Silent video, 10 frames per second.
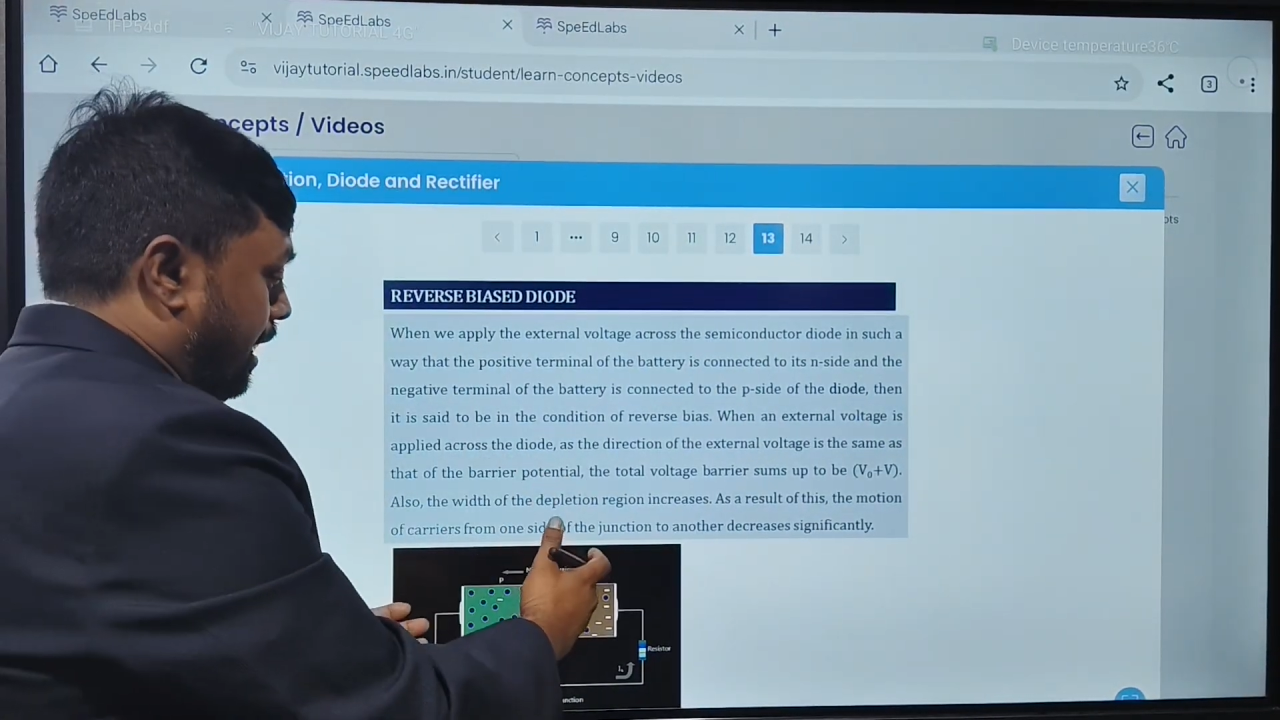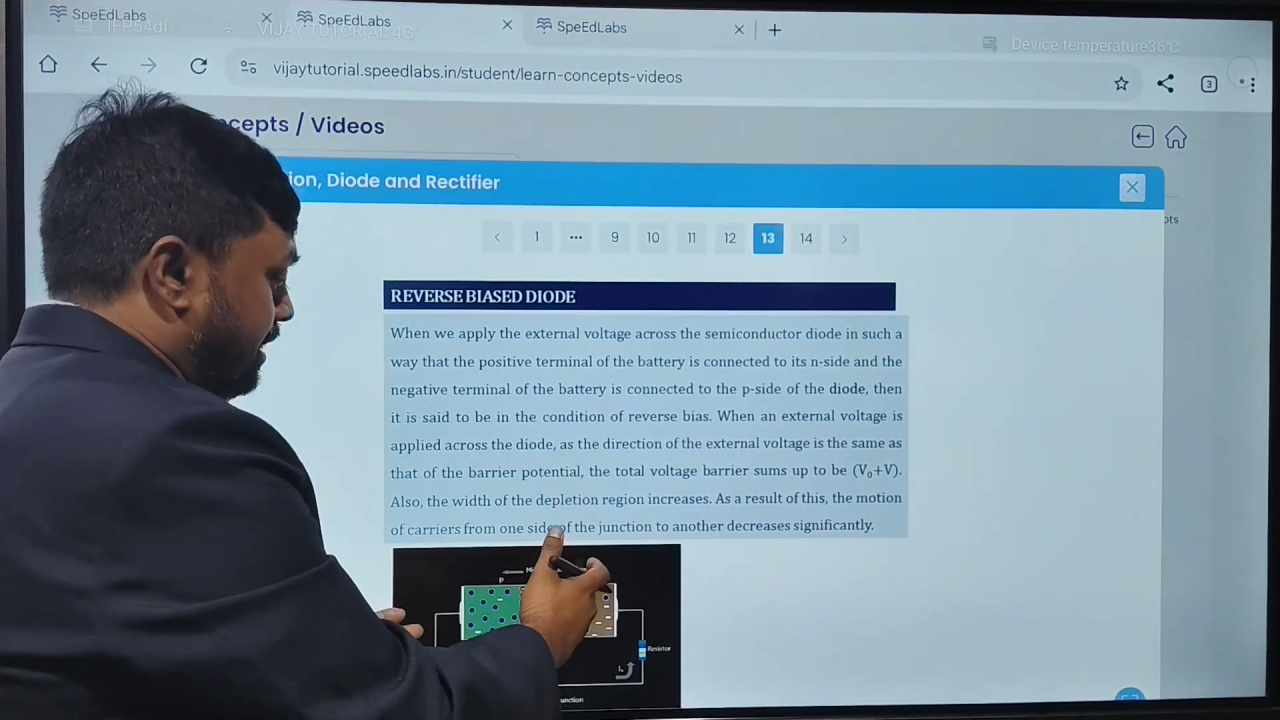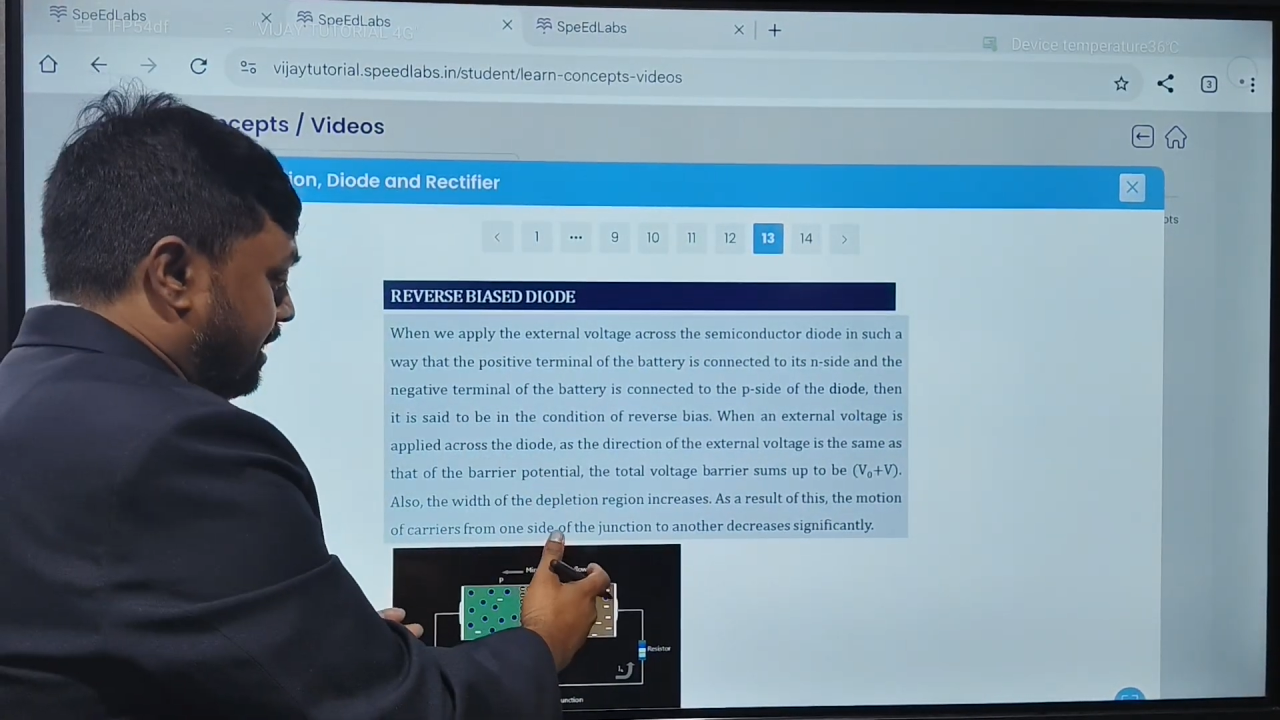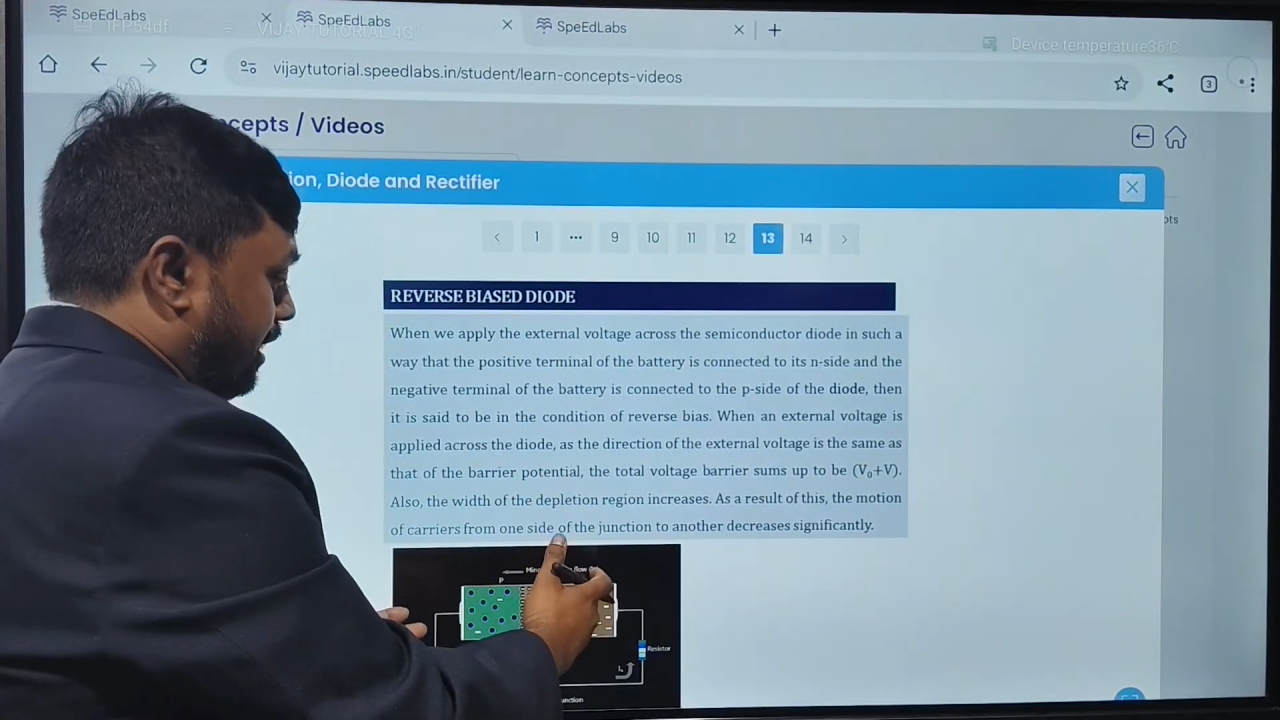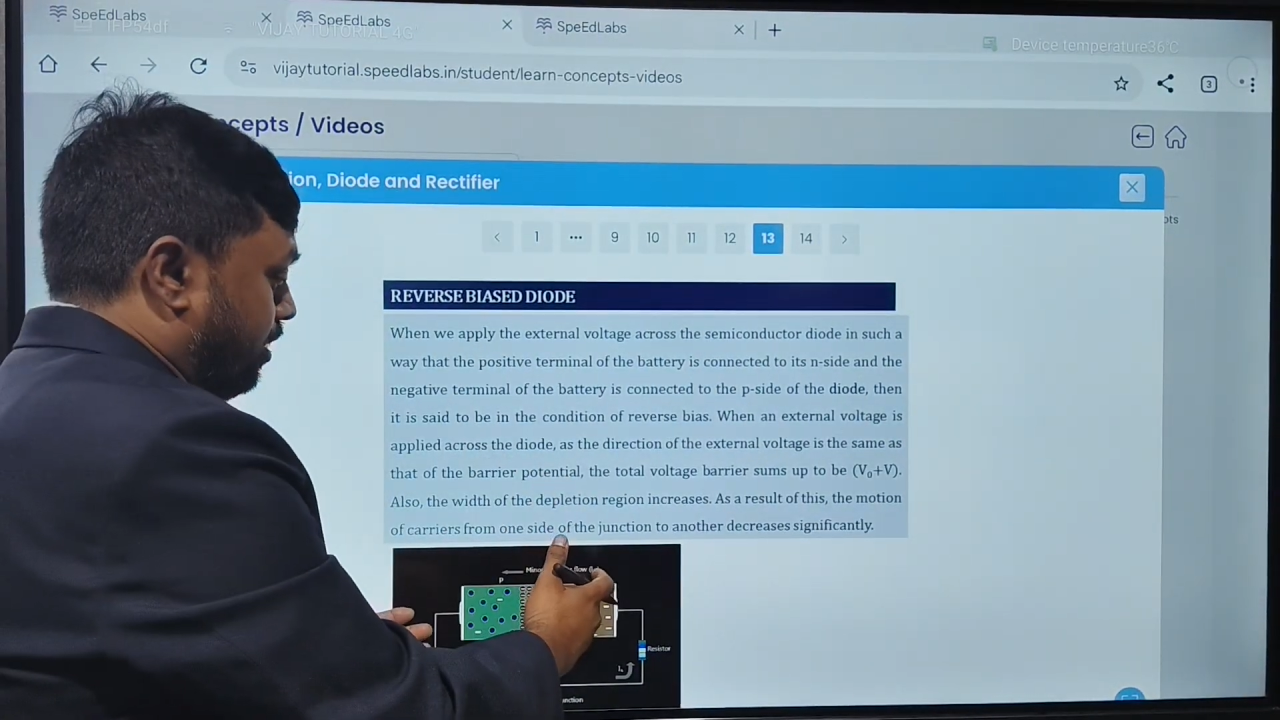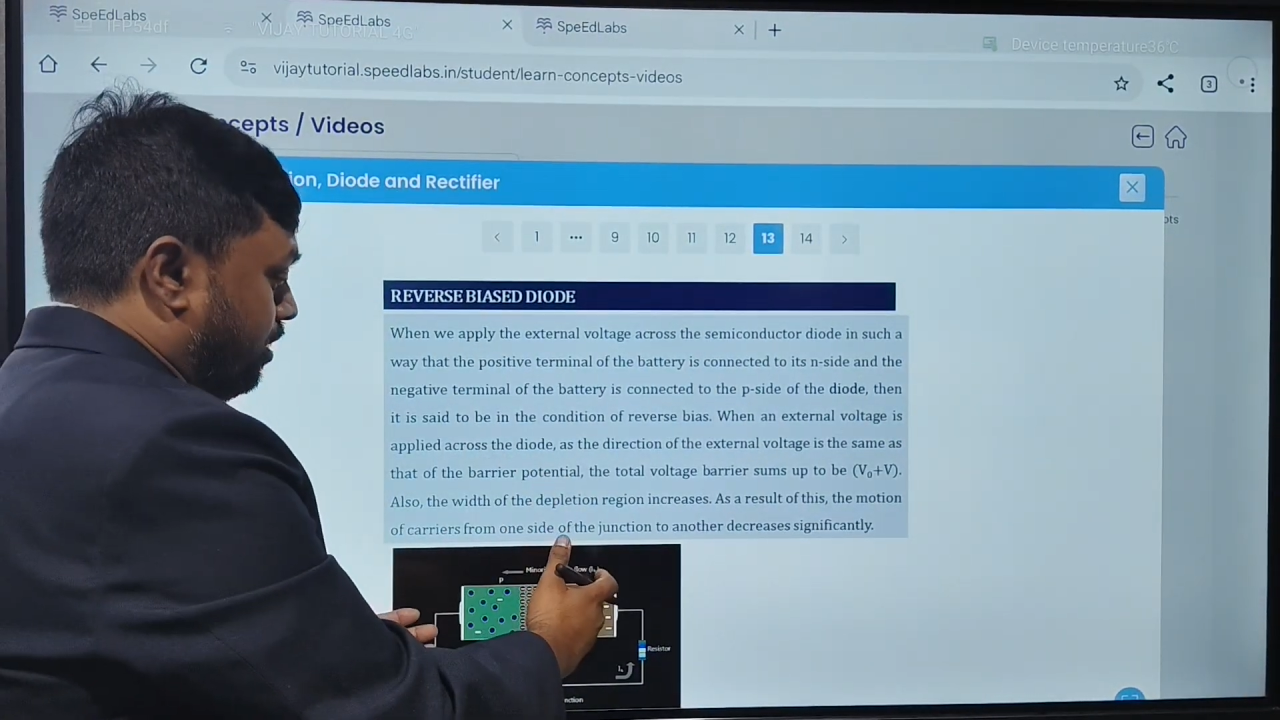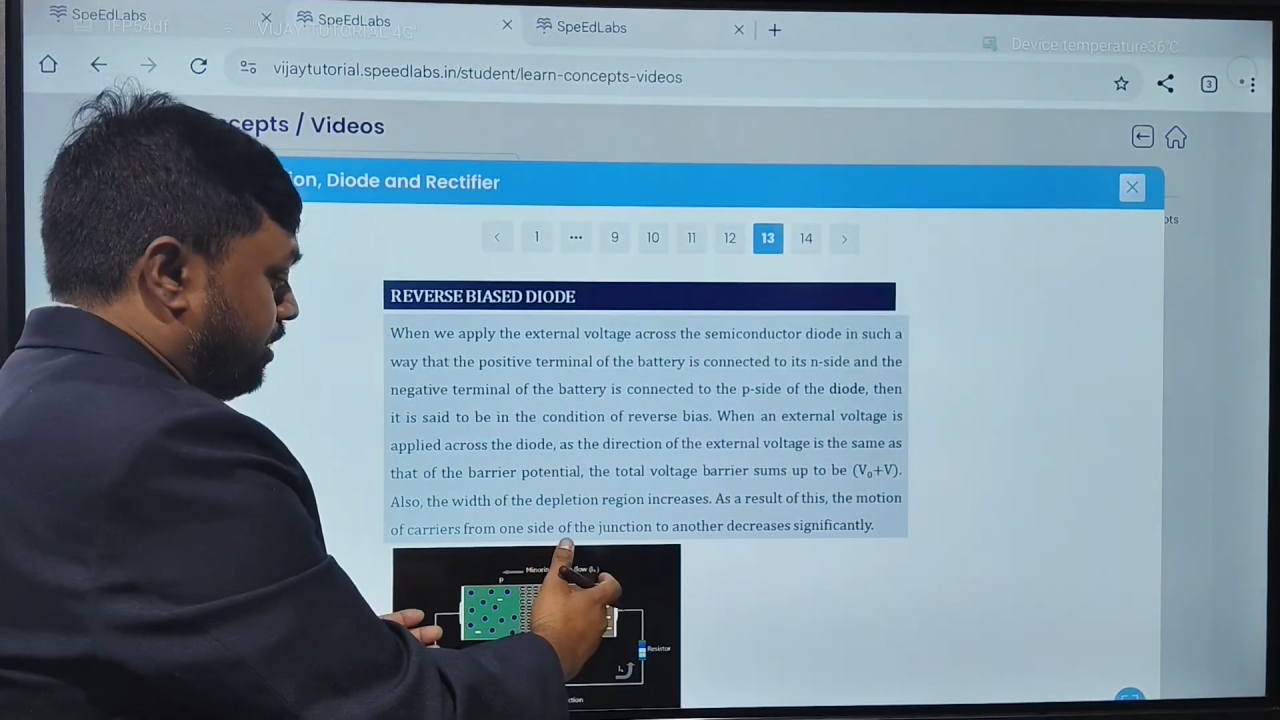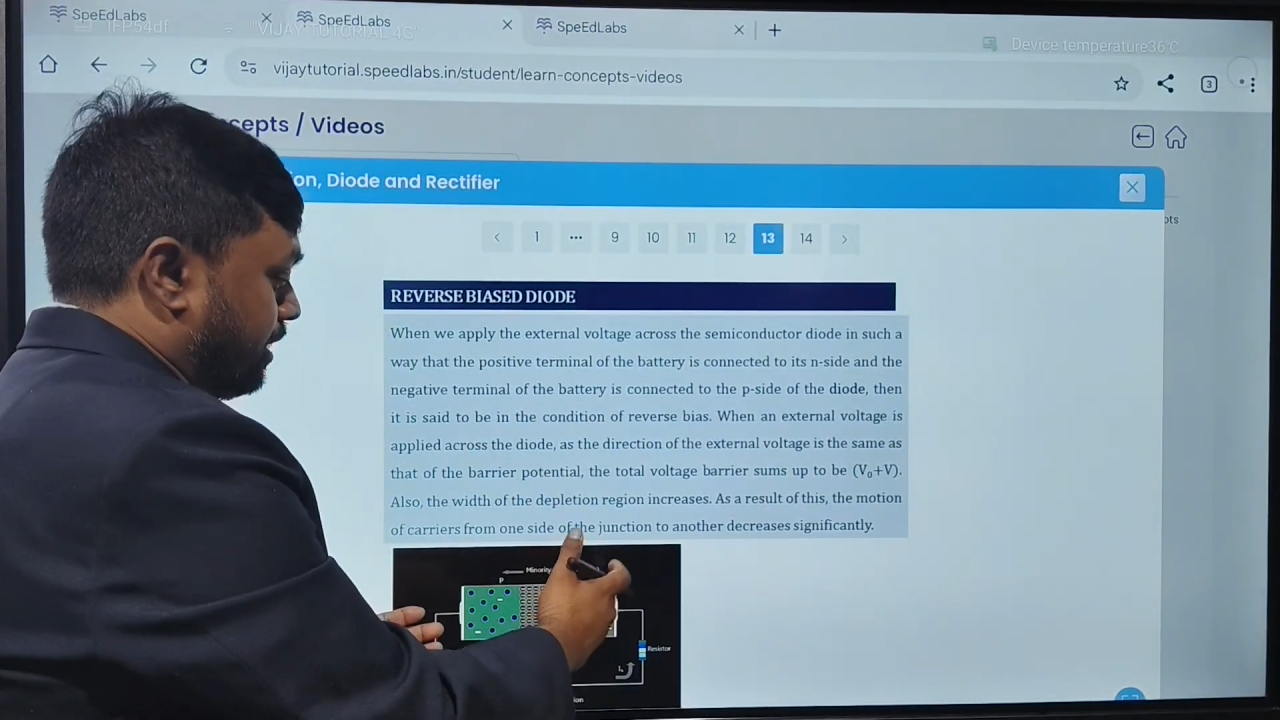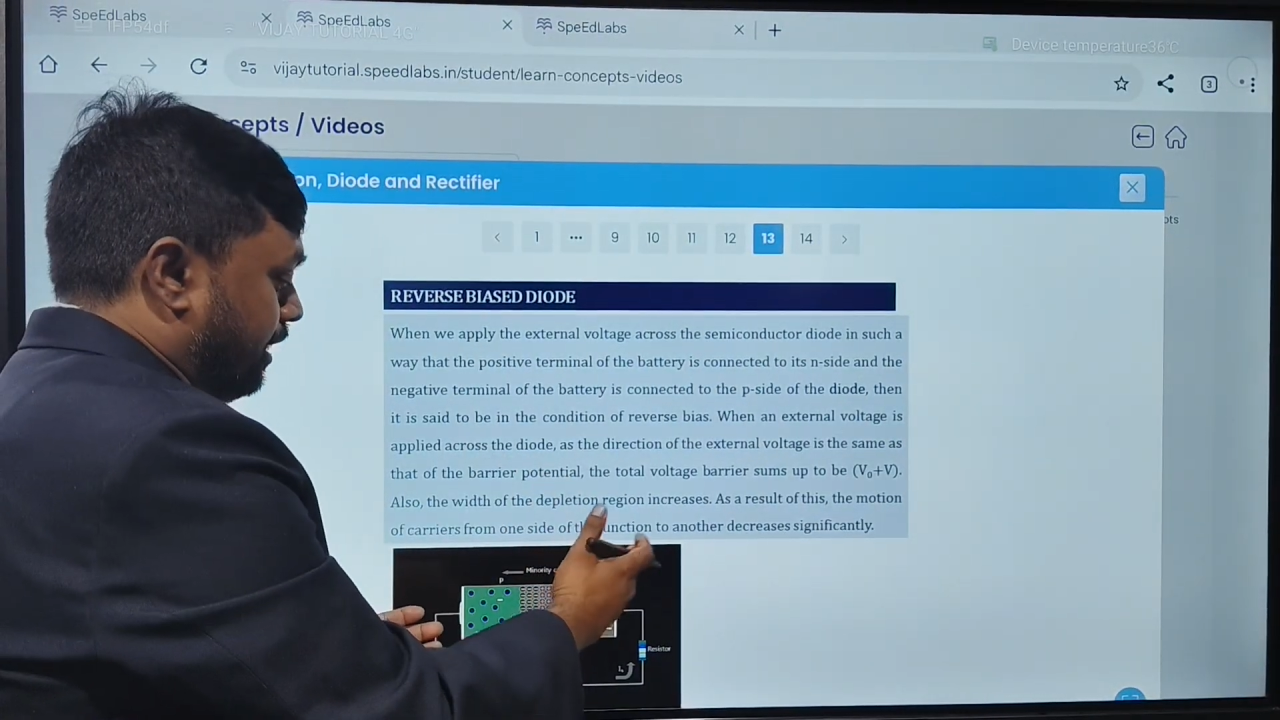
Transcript: N side is